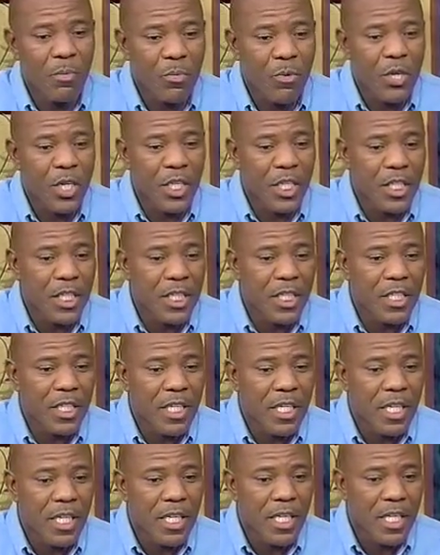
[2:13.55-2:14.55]
pretty good
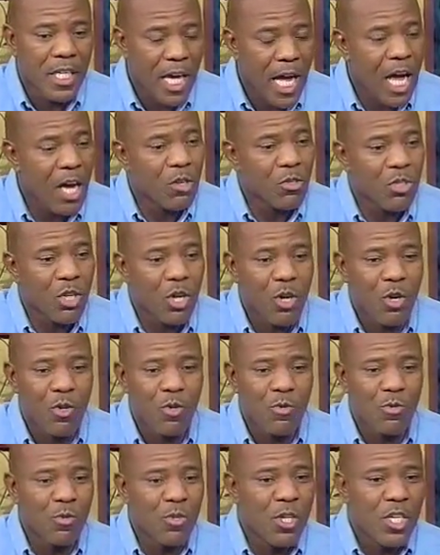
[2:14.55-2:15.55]

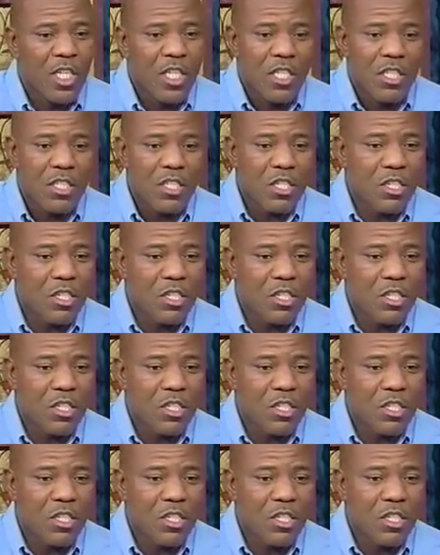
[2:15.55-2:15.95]
household, mm-hmm.